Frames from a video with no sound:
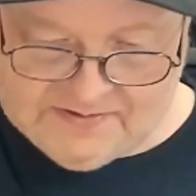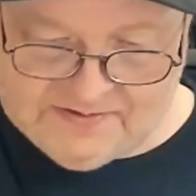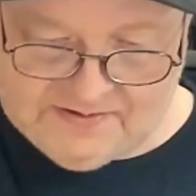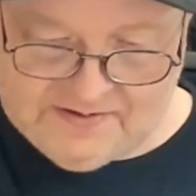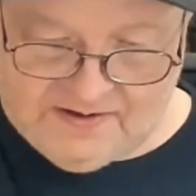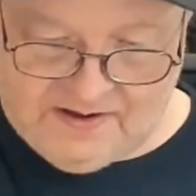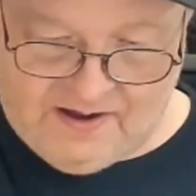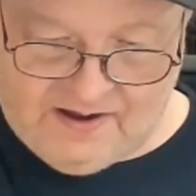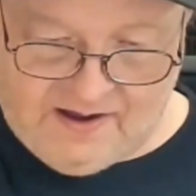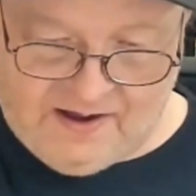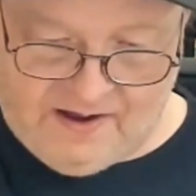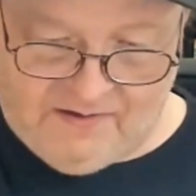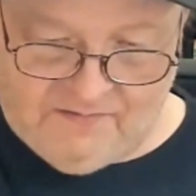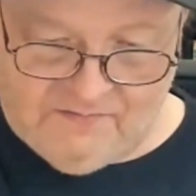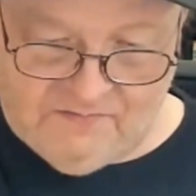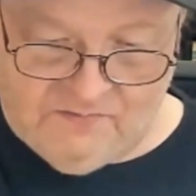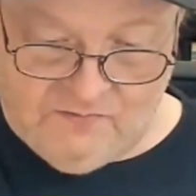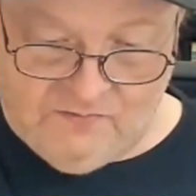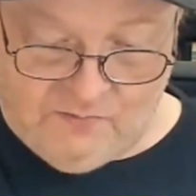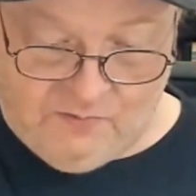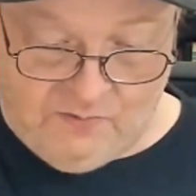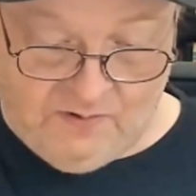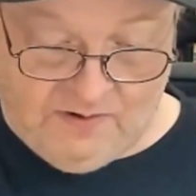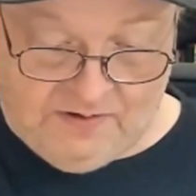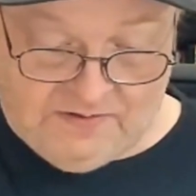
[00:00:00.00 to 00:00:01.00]

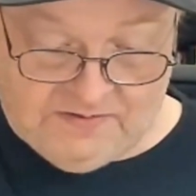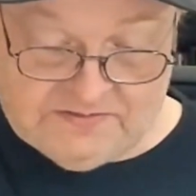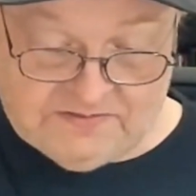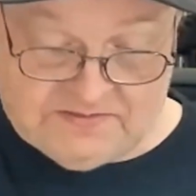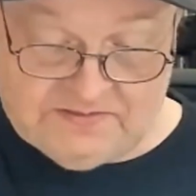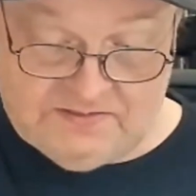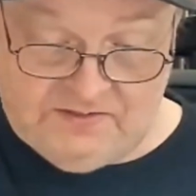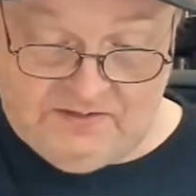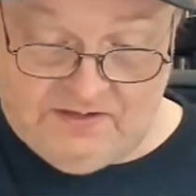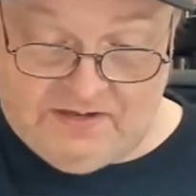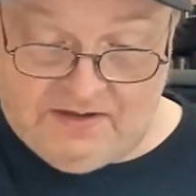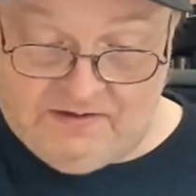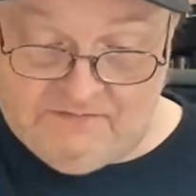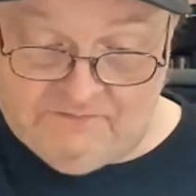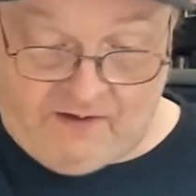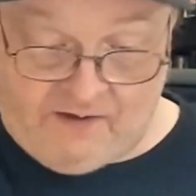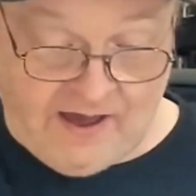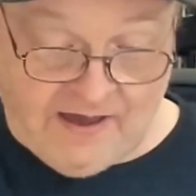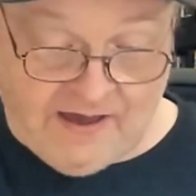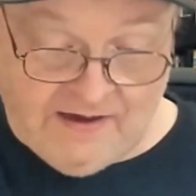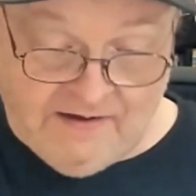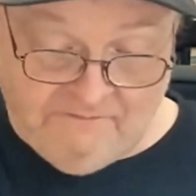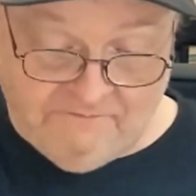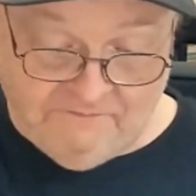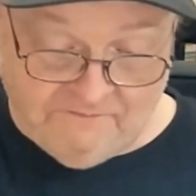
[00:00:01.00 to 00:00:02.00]
Lori sleeve.
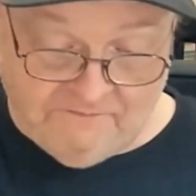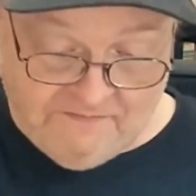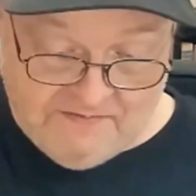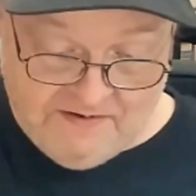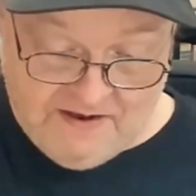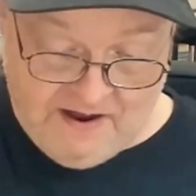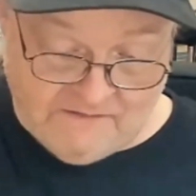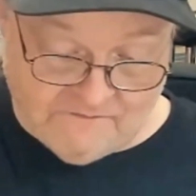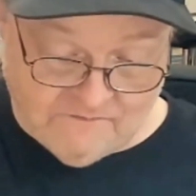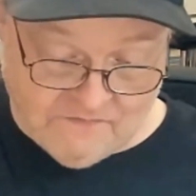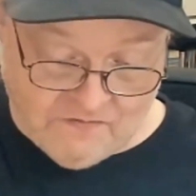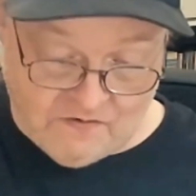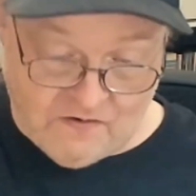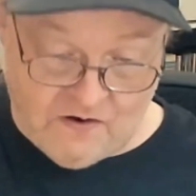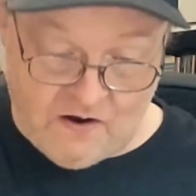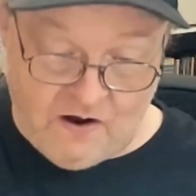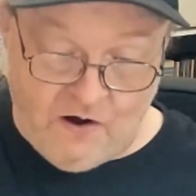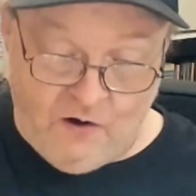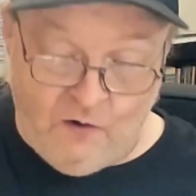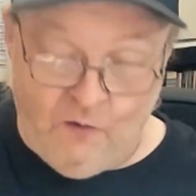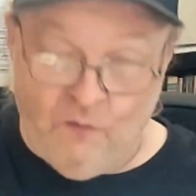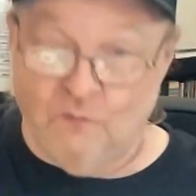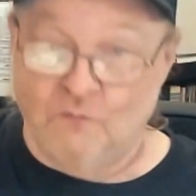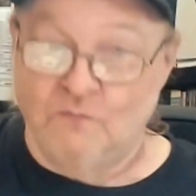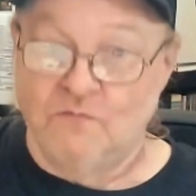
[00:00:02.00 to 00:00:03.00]
I have never
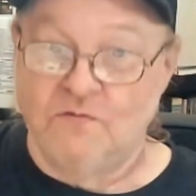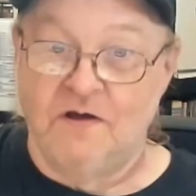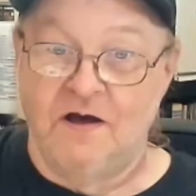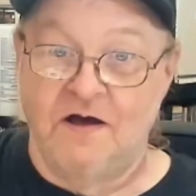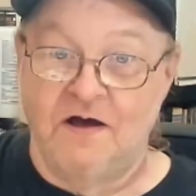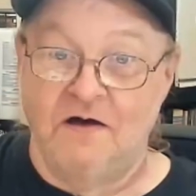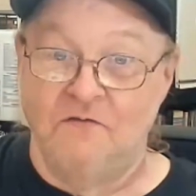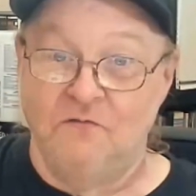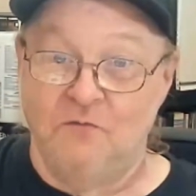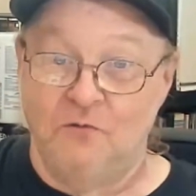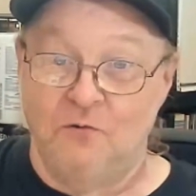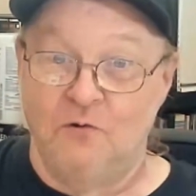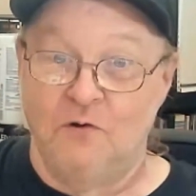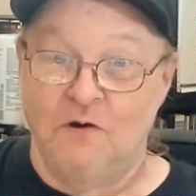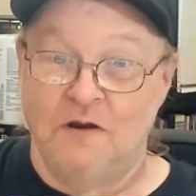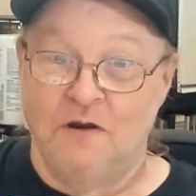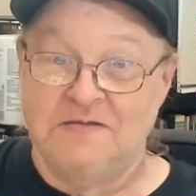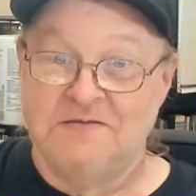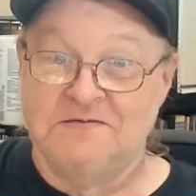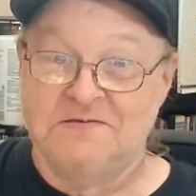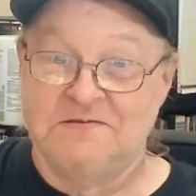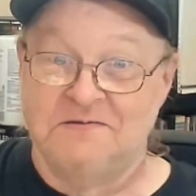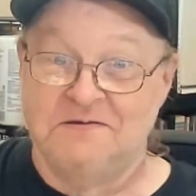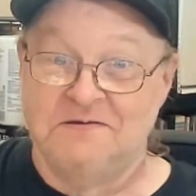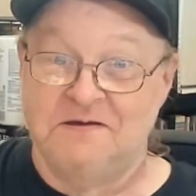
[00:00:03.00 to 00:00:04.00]
owned a Lori
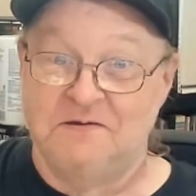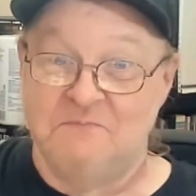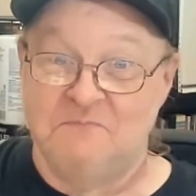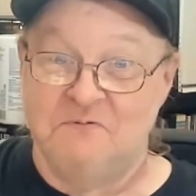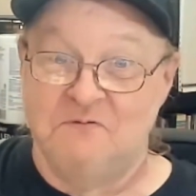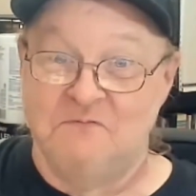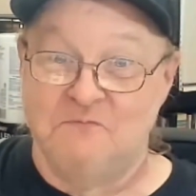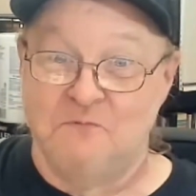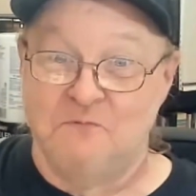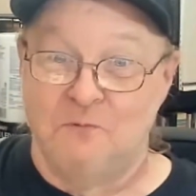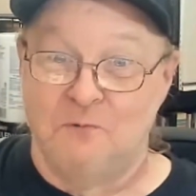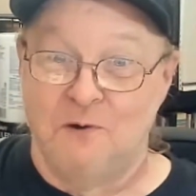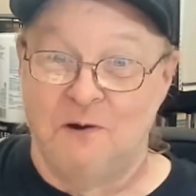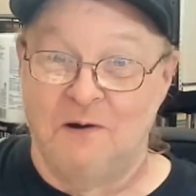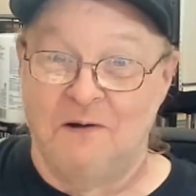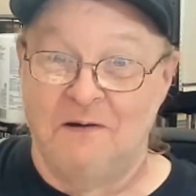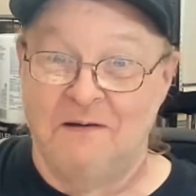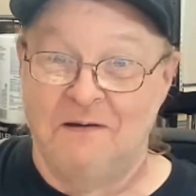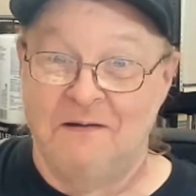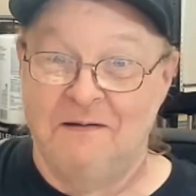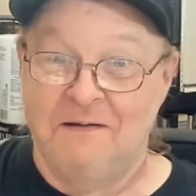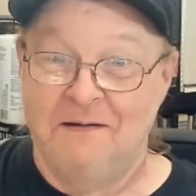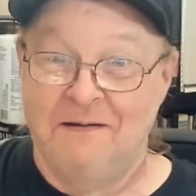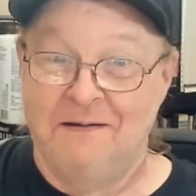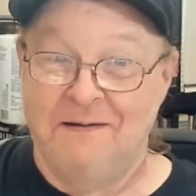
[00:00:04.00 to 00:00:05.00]
sleeve before.
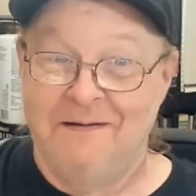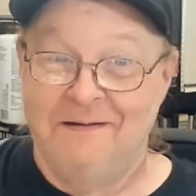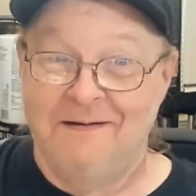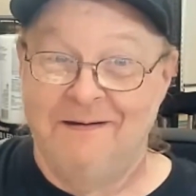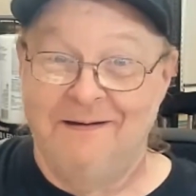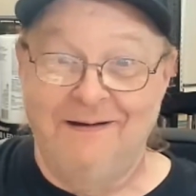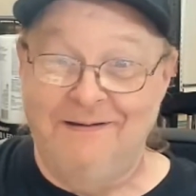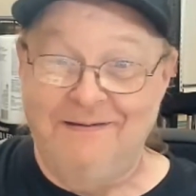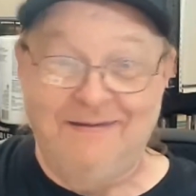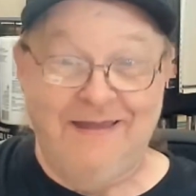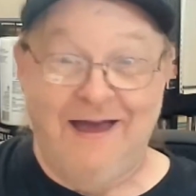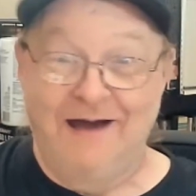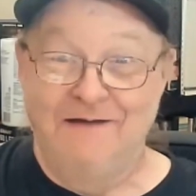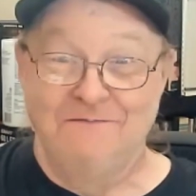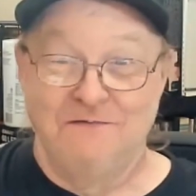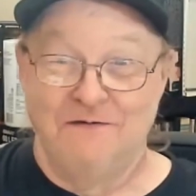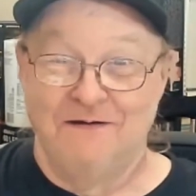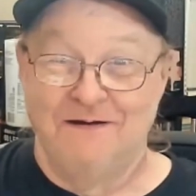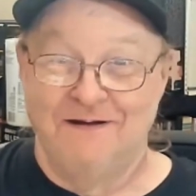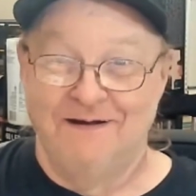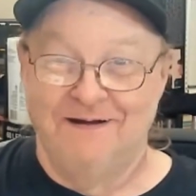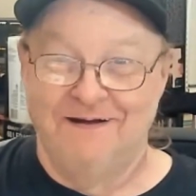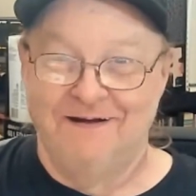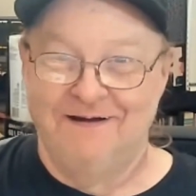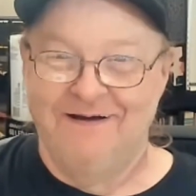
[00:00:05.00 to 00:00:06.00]

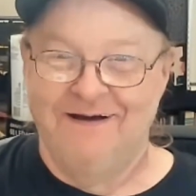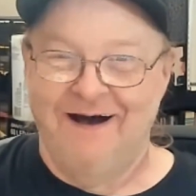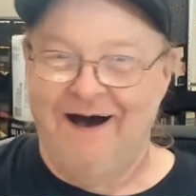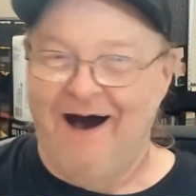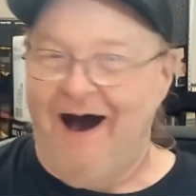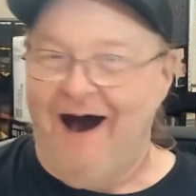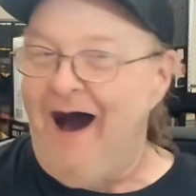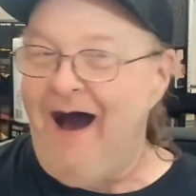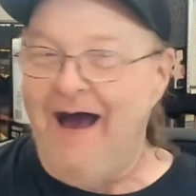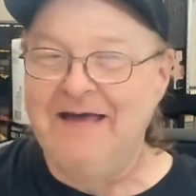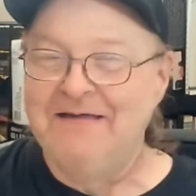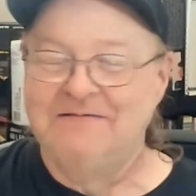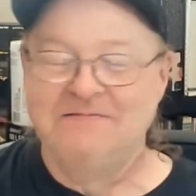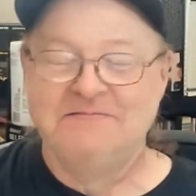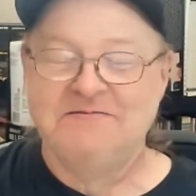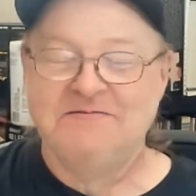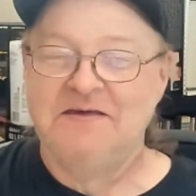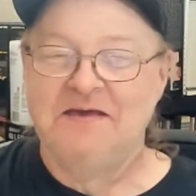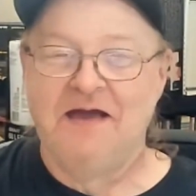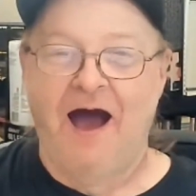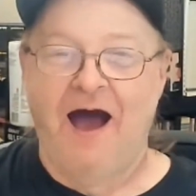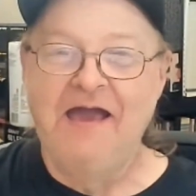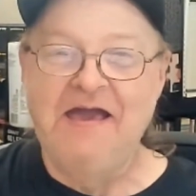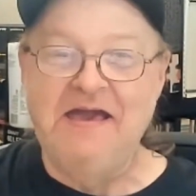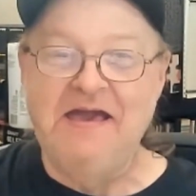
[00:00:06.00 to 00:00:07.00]
Never.
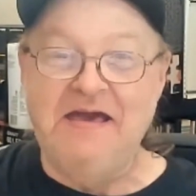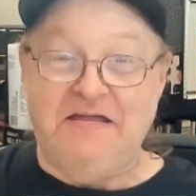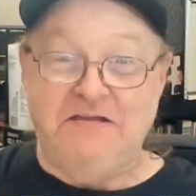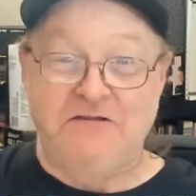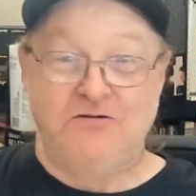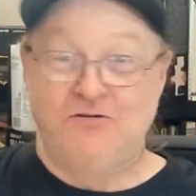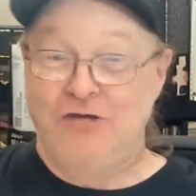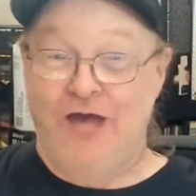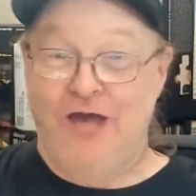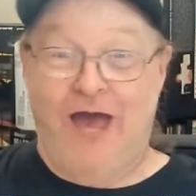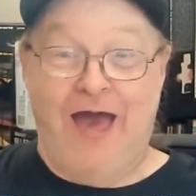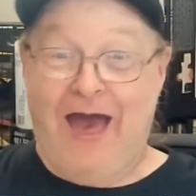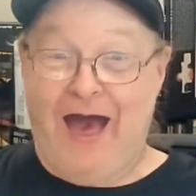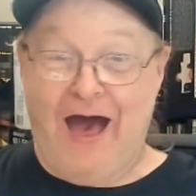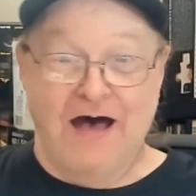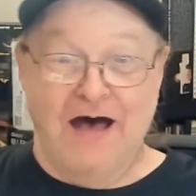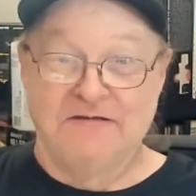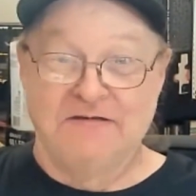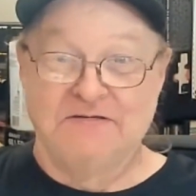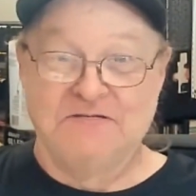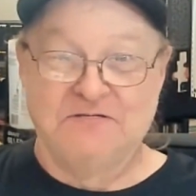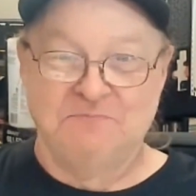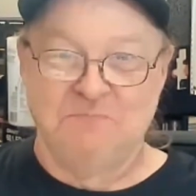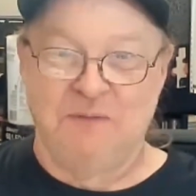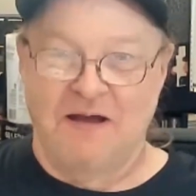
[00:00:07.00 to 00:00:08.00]
I get
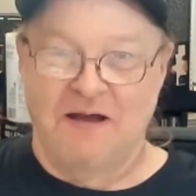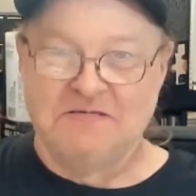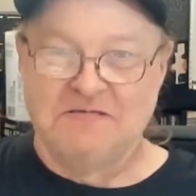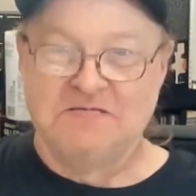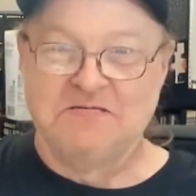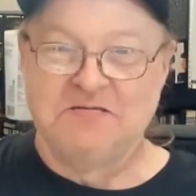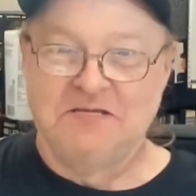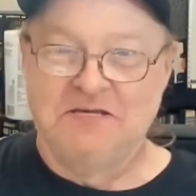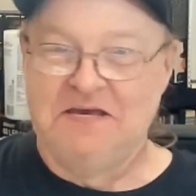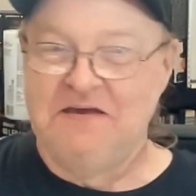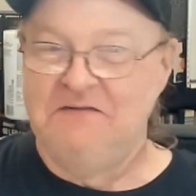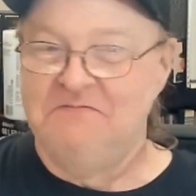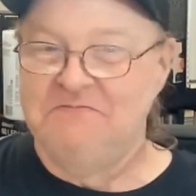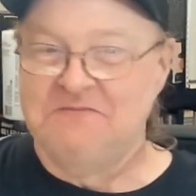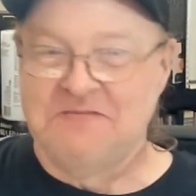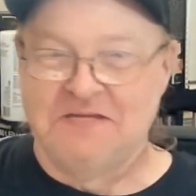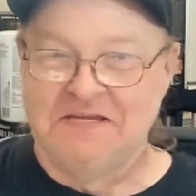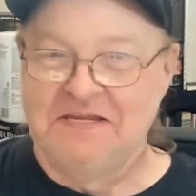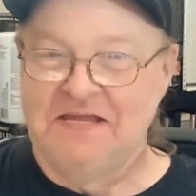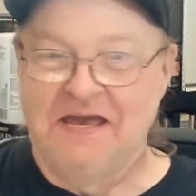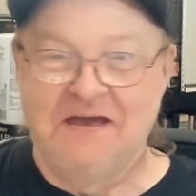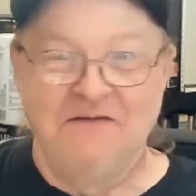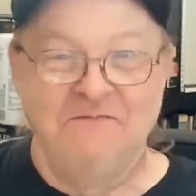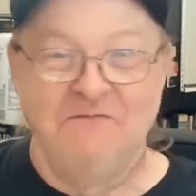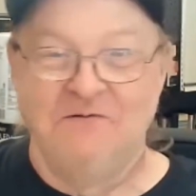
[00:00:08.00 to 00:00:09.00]
jazzed by sleeves and
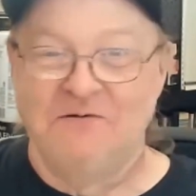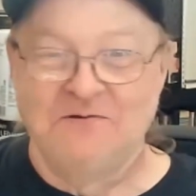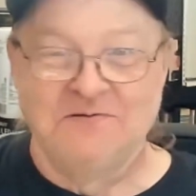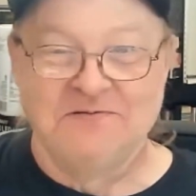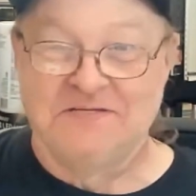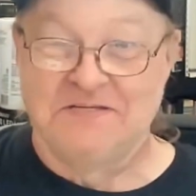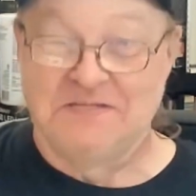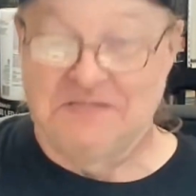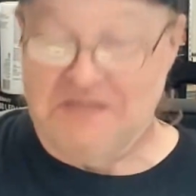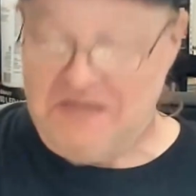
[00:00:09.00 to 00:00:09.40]
labels and